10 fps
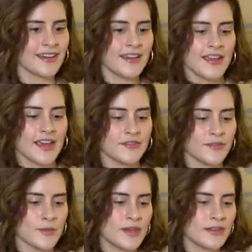and
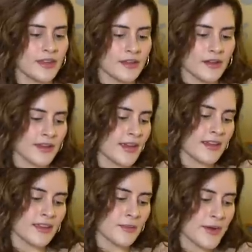and for me, like
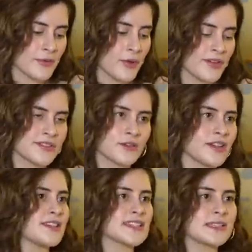again, I think my role is to
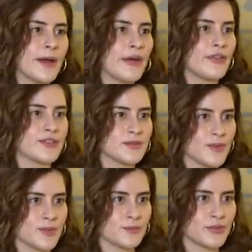really dispel those
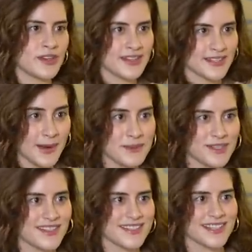those
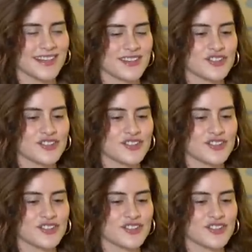preconceptions mm-hmm. and, yeah.